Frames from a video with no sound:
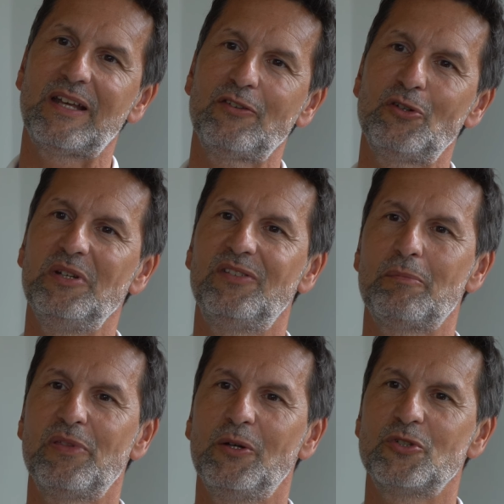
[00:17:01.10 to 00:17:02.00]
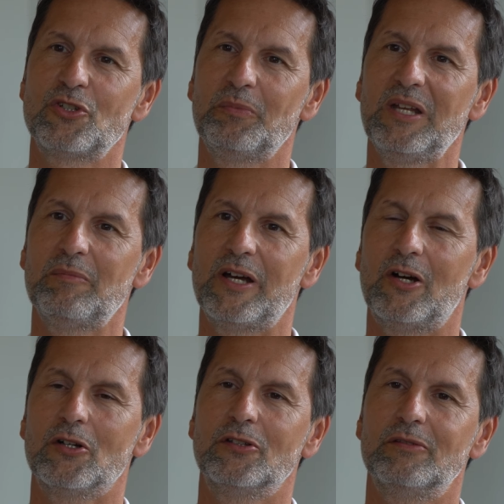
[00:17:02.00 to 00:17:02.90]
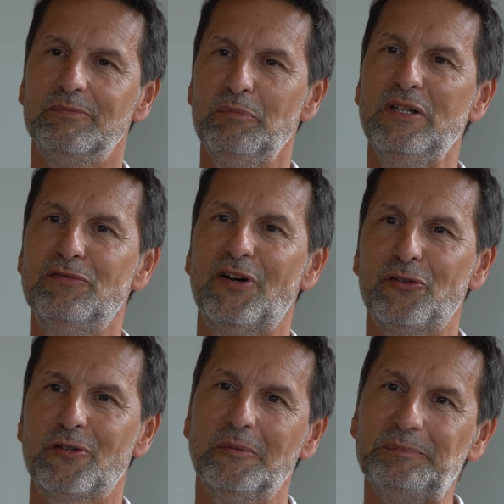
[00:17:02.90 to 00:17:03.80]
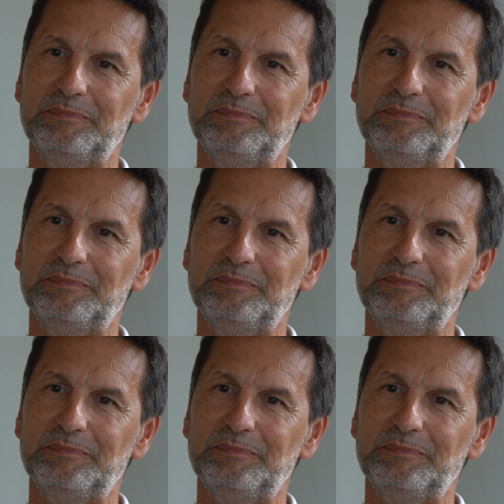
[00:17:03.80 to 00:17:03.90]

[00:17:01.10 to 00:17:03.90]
has to be something which has made my heart beat faster.